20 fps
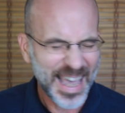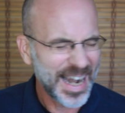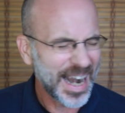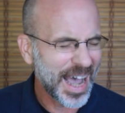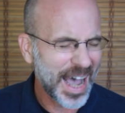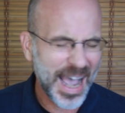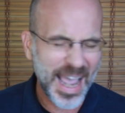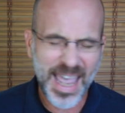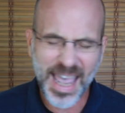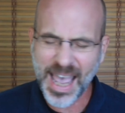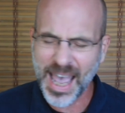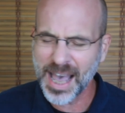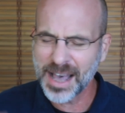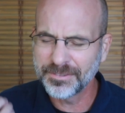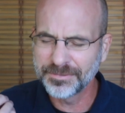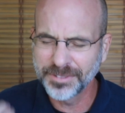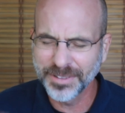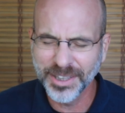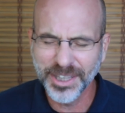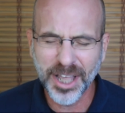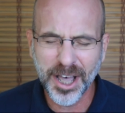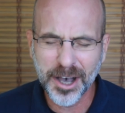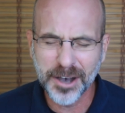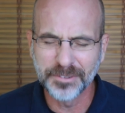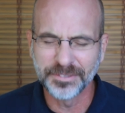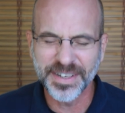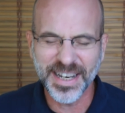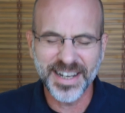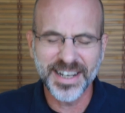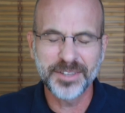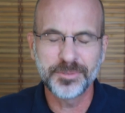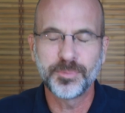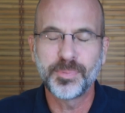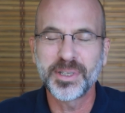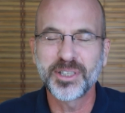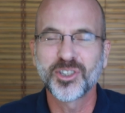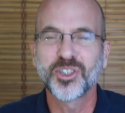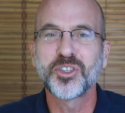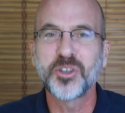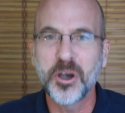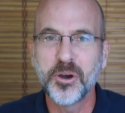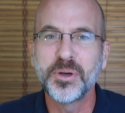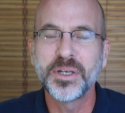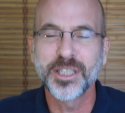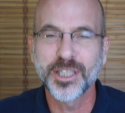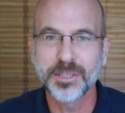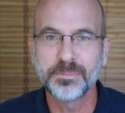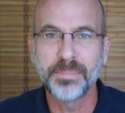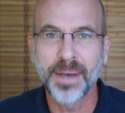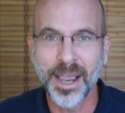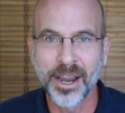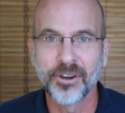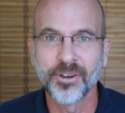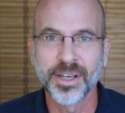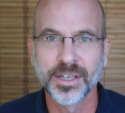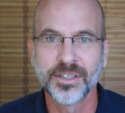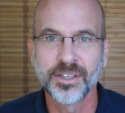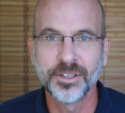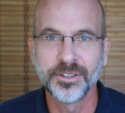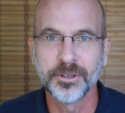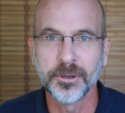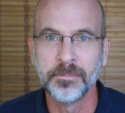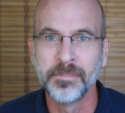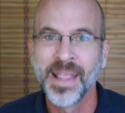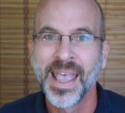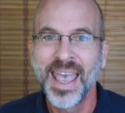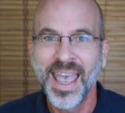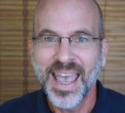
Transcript: And I have loved, it has been so inspiring to do.